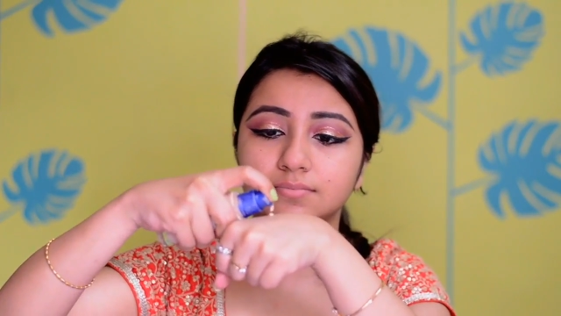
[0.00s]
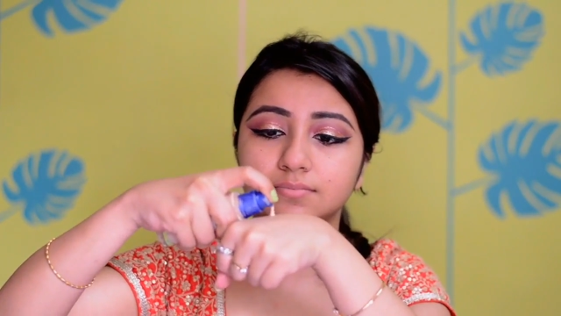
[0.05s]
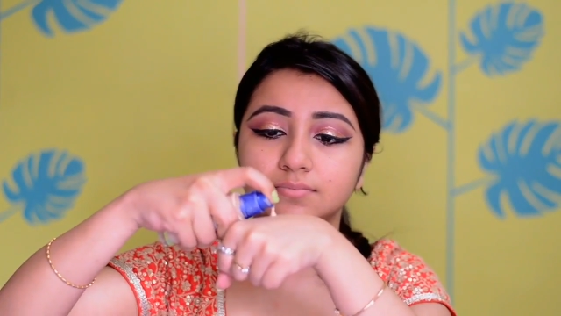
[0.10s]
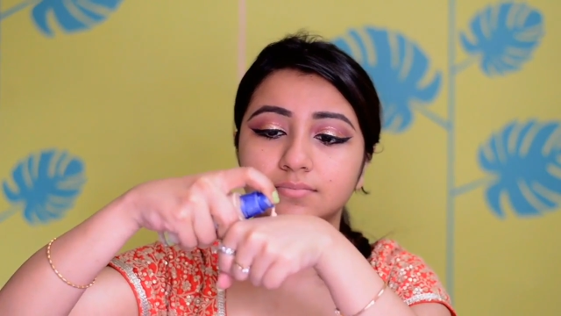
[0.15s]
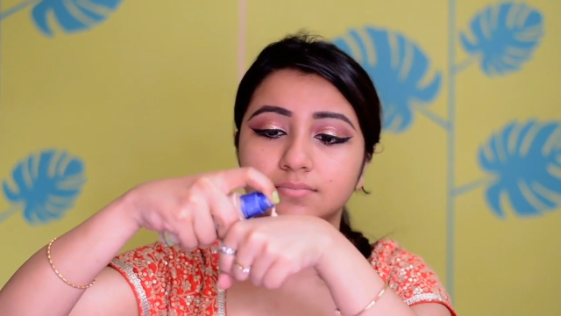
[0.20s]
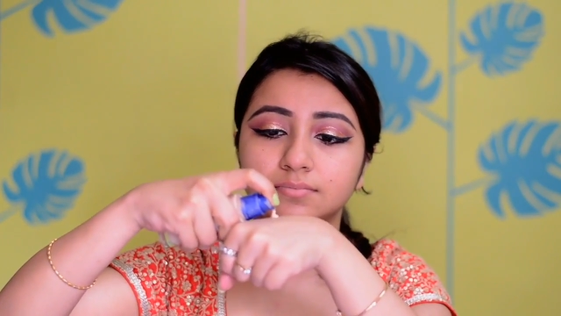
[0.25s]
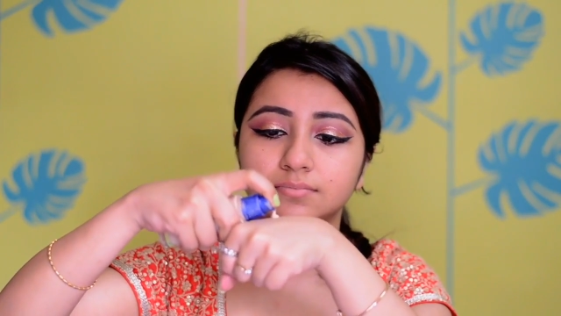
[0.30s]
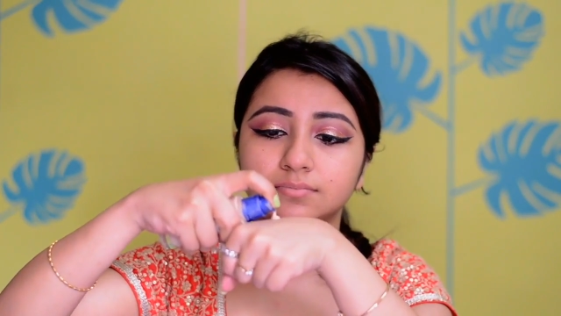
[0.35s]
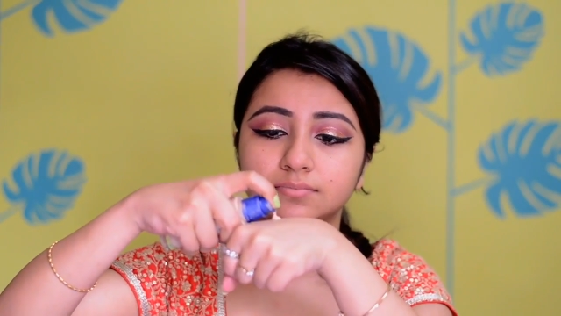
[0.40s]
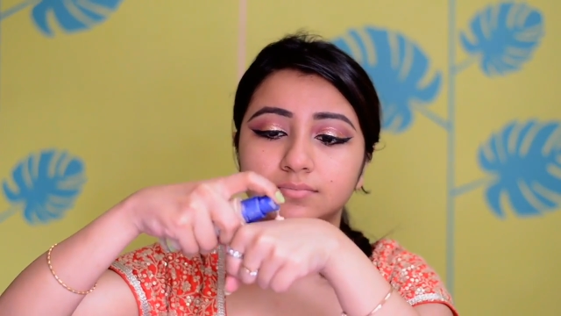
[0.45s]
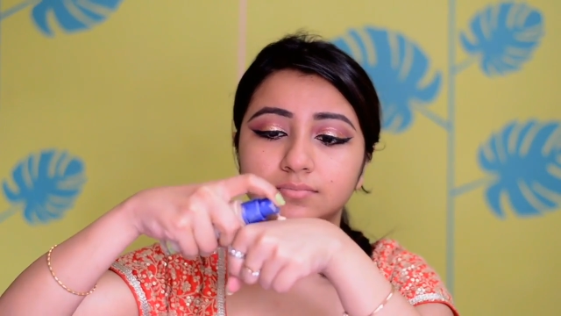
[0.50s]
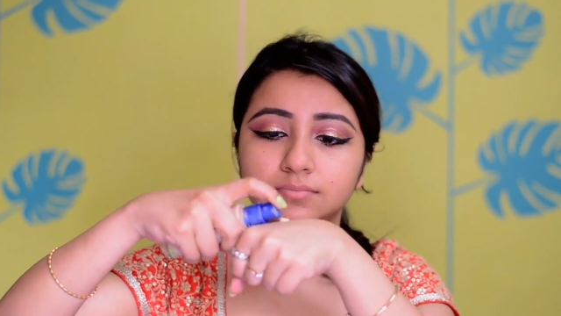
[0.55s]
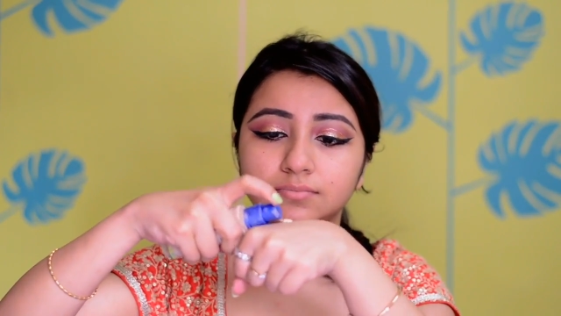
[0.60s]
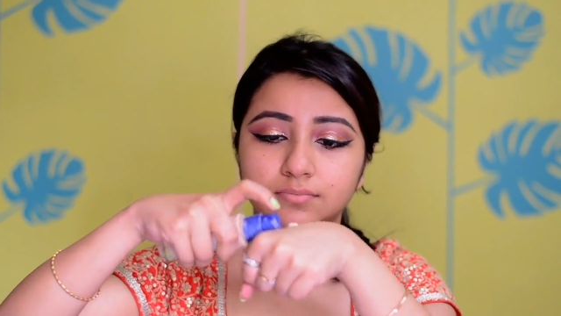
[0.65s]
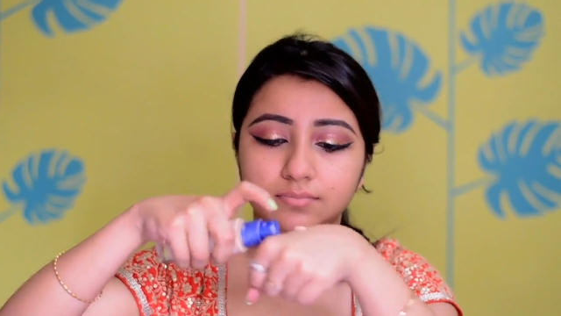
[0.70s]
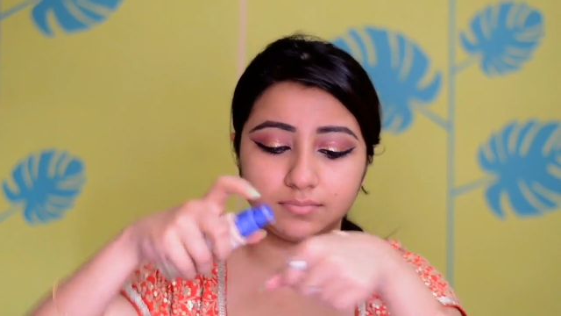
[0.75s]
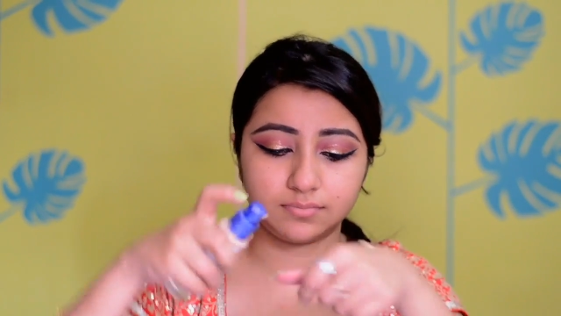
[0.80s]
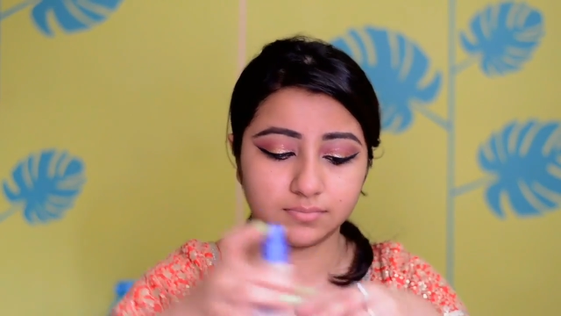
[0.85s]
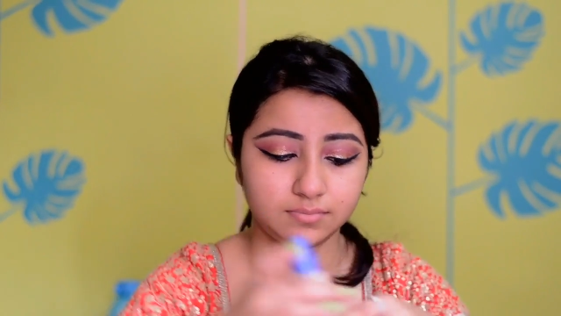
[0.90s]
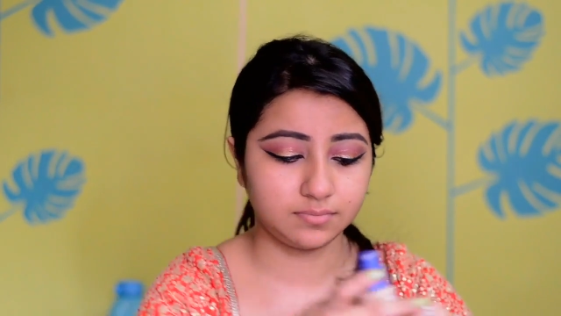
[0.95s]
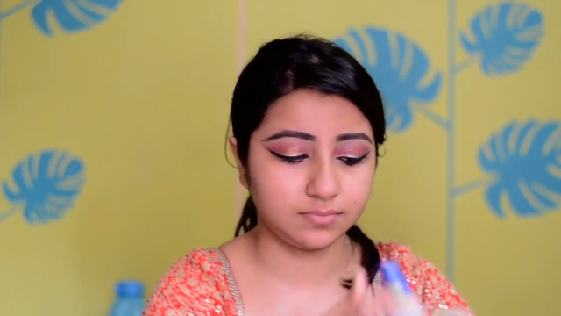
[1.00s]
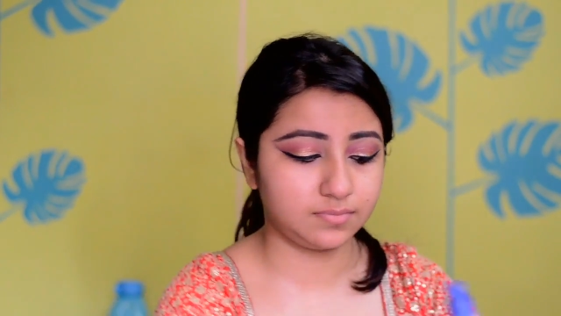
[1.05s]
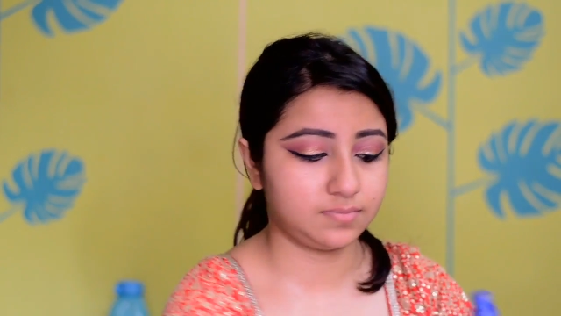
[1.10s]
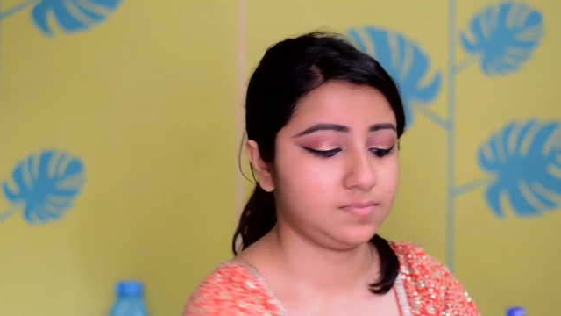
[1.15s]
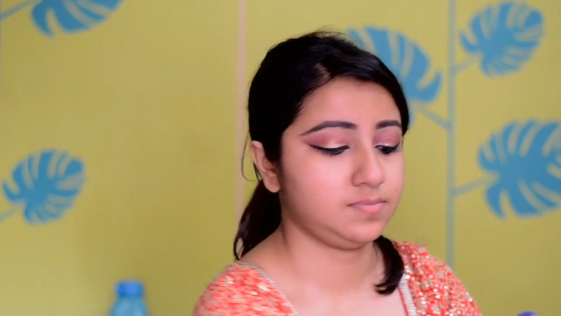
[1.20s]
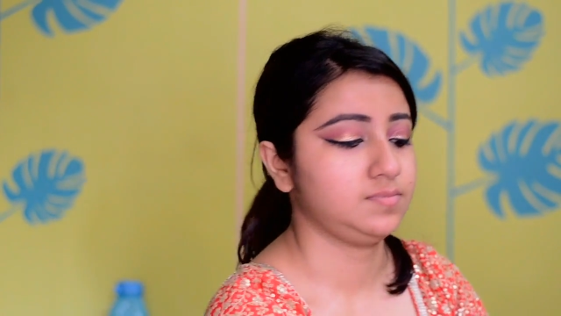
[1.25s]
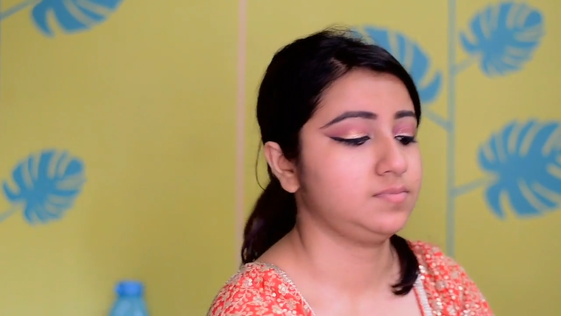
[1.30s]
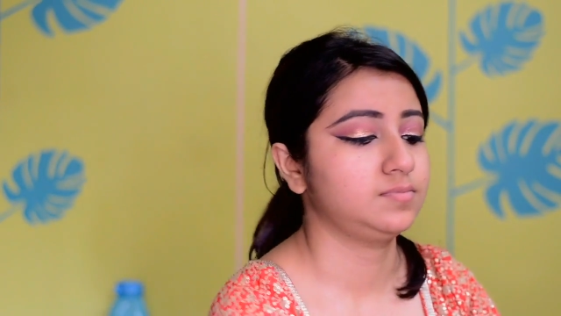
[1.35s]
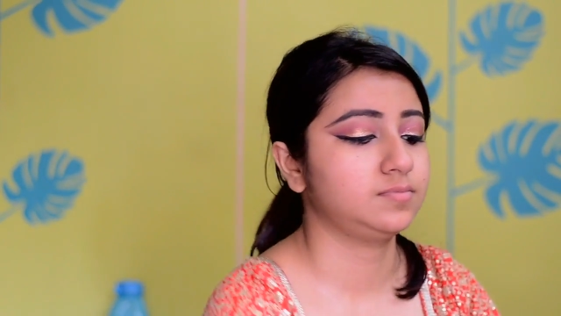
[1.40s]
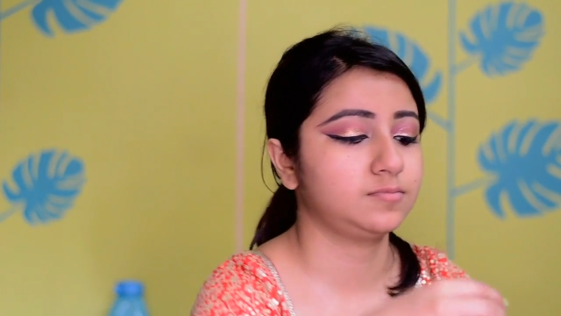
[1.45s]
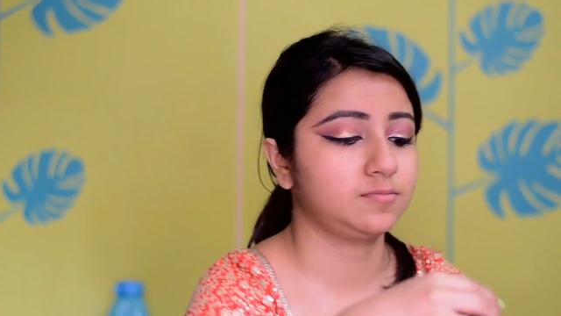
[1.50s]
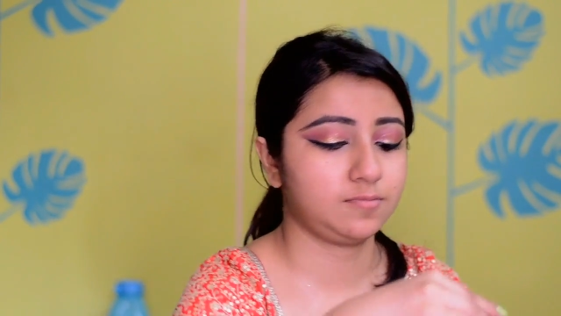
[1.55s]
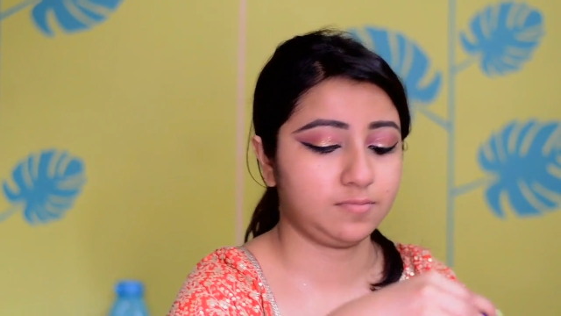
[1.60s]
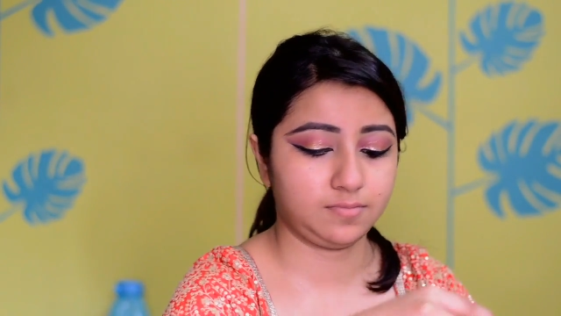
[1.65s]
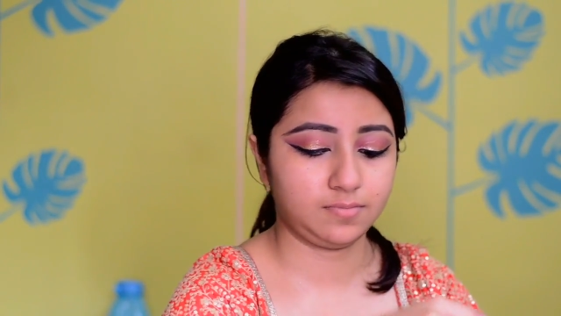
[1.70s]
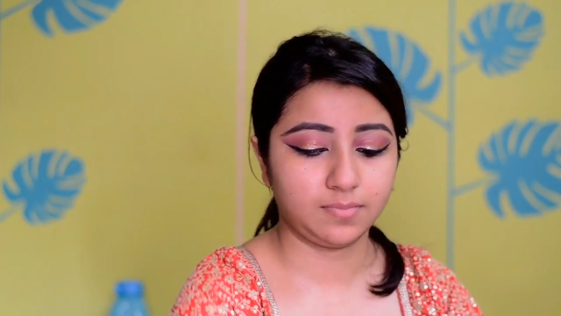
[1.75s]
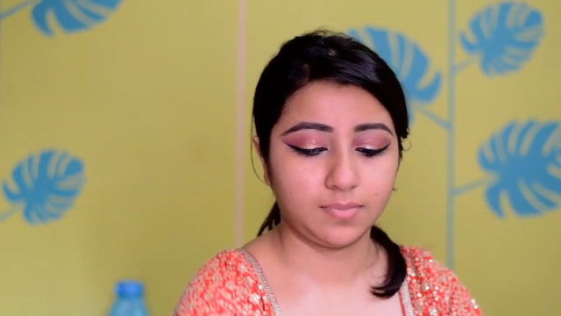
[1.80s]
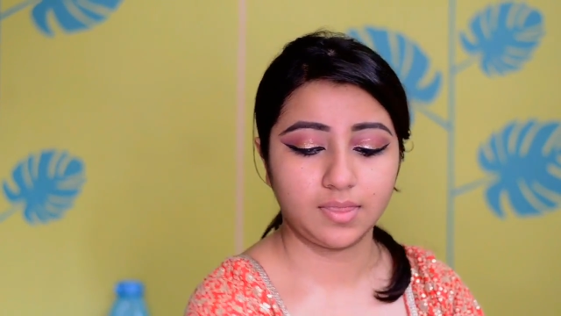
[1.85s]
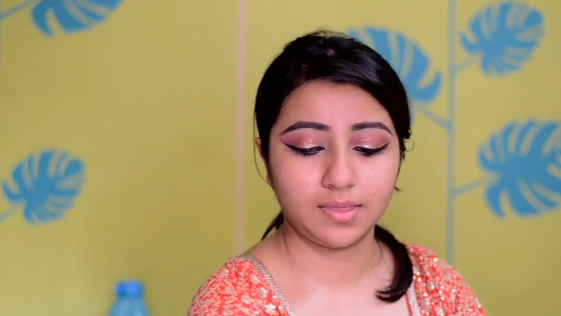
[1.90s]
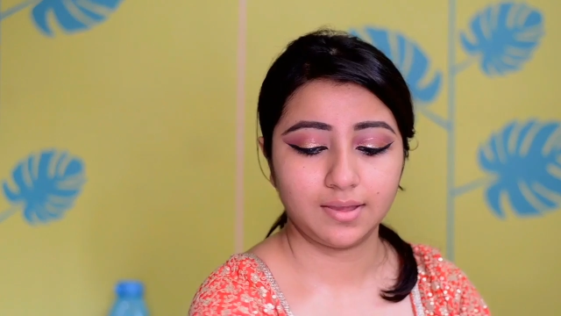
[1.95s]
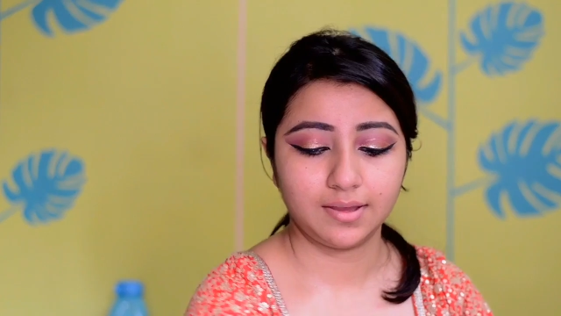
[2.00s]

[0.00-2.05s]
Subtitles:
and smooth canvas to